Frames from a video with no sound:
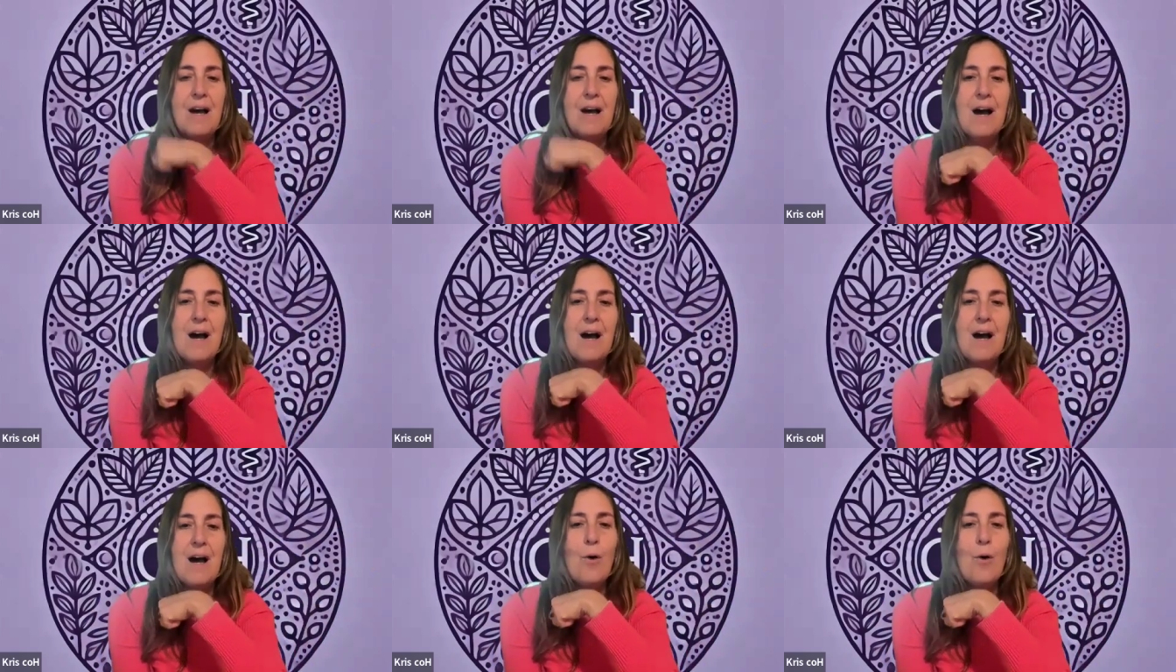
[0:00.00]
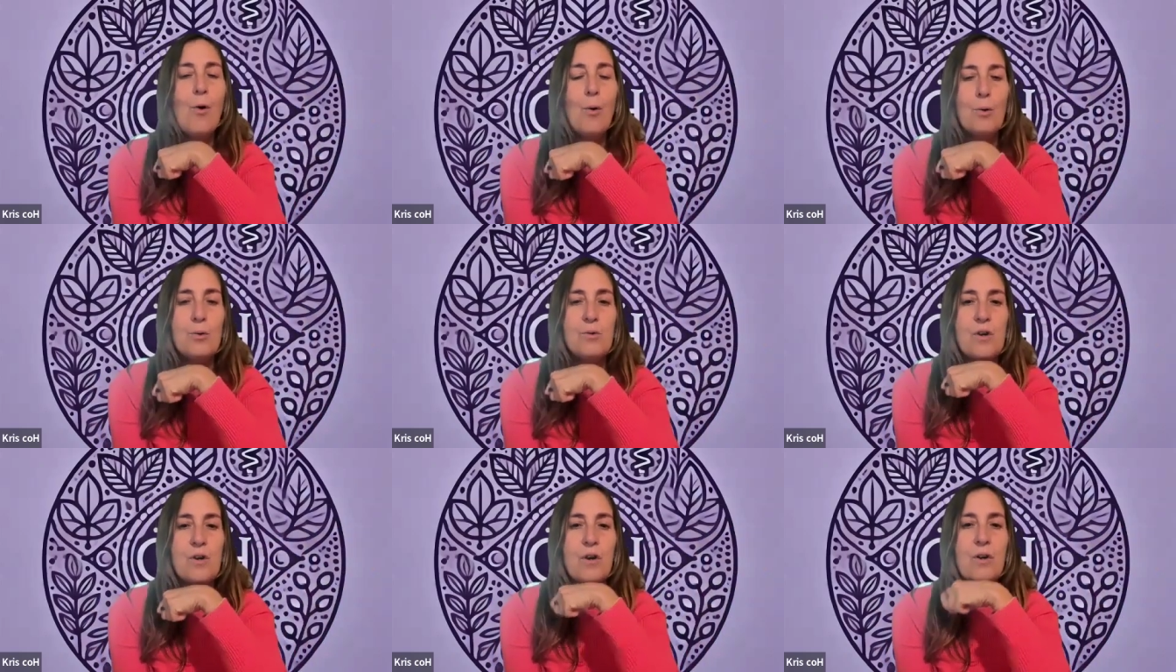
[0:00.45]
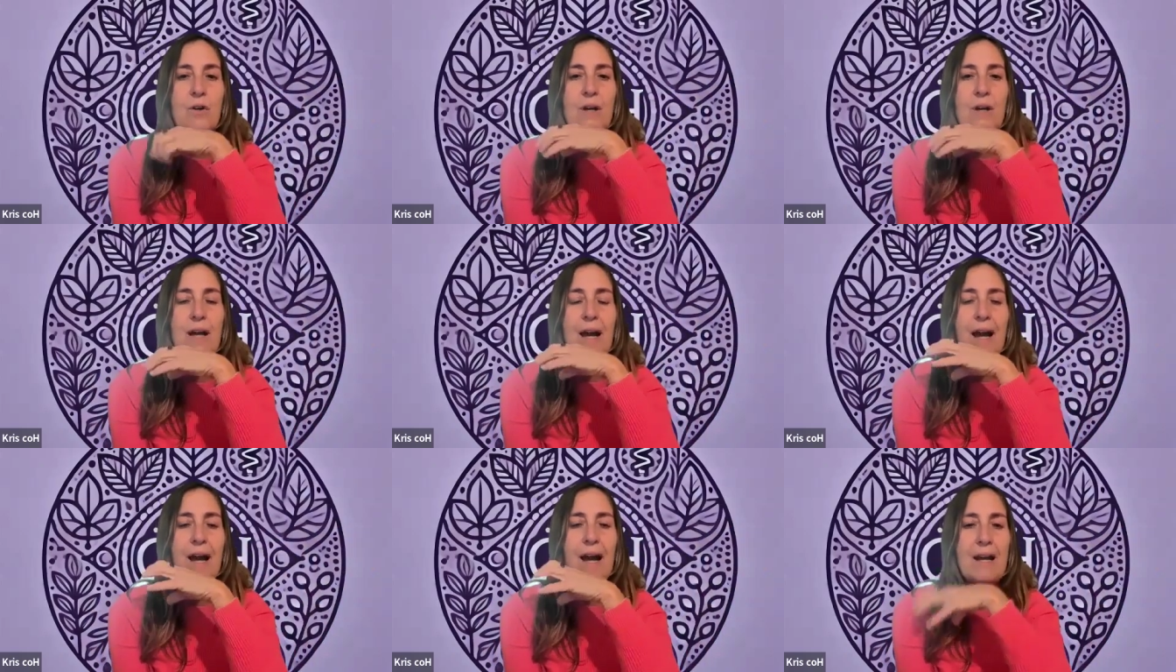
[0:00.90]
holder
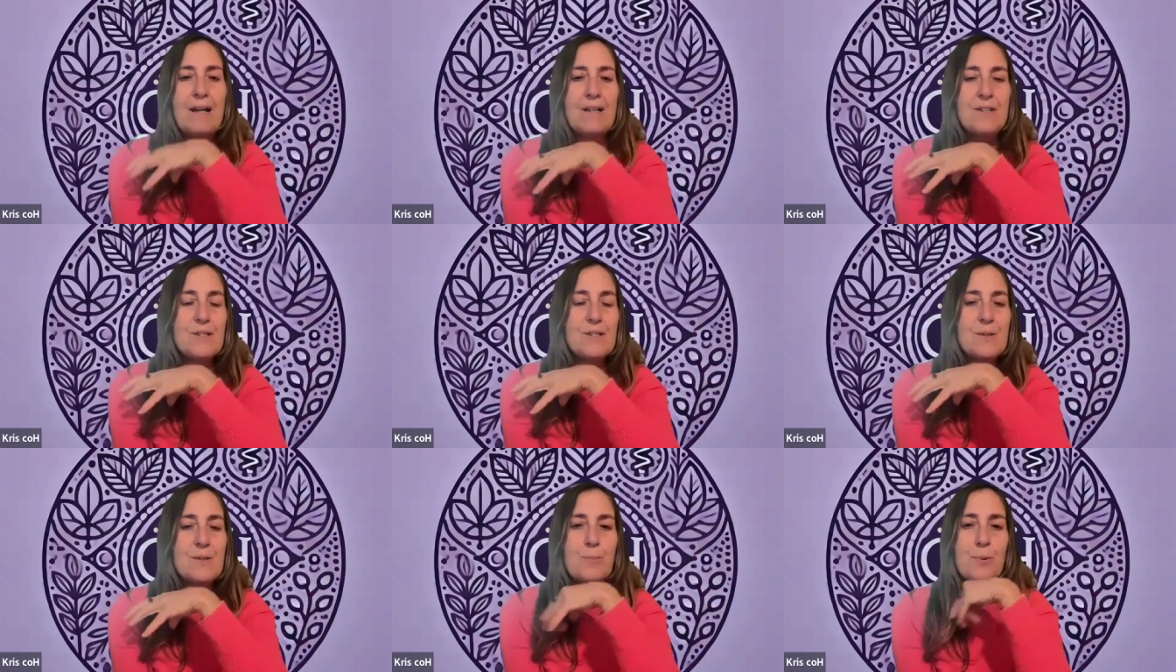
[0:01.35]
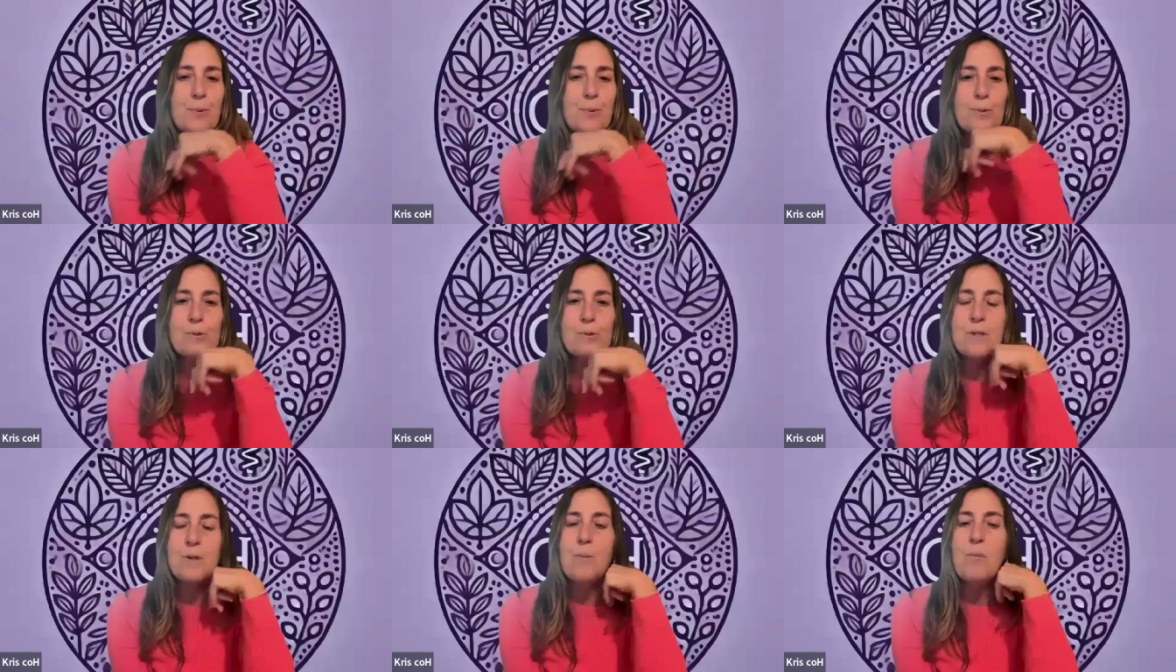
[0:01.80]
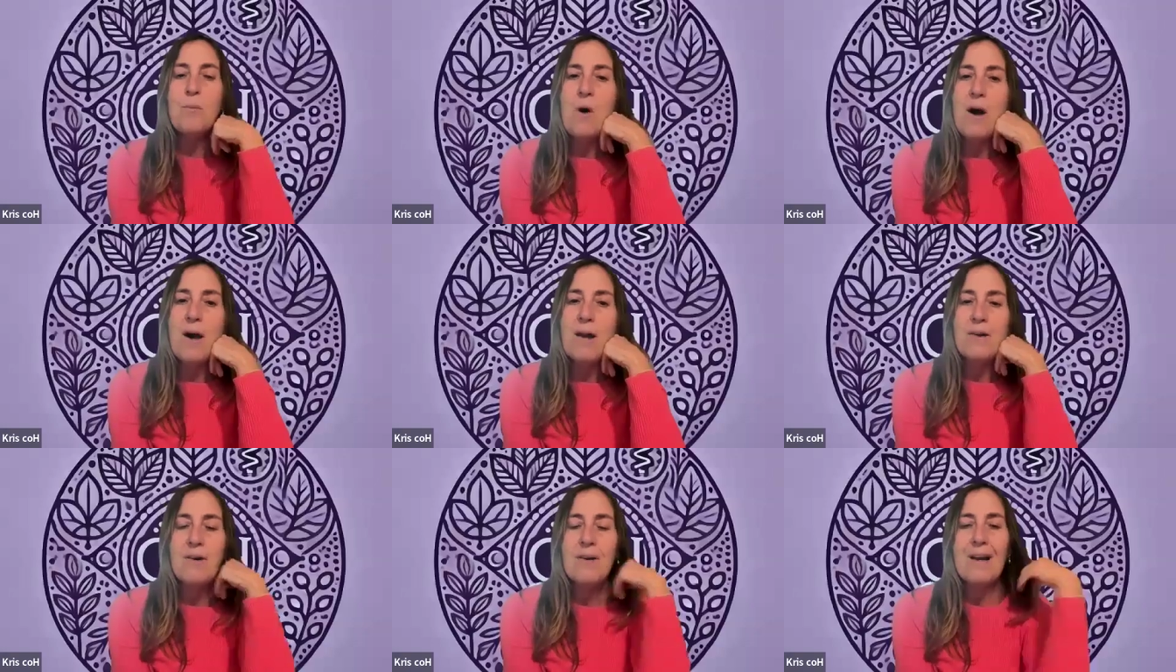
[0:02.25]
and just brew some
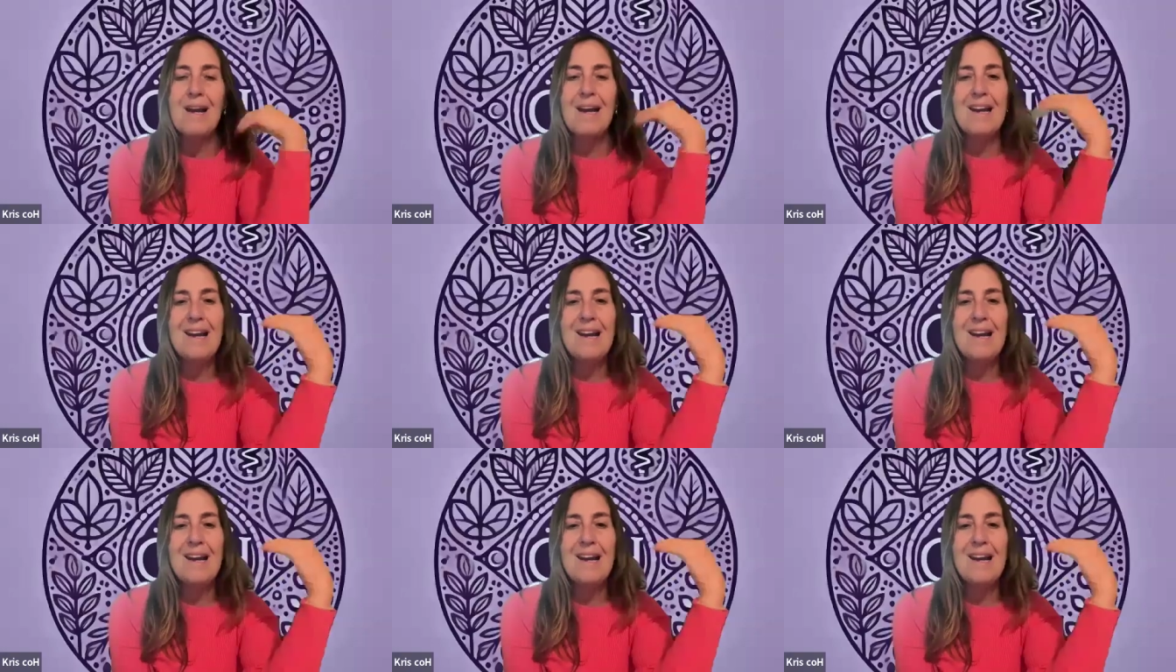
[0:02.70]
water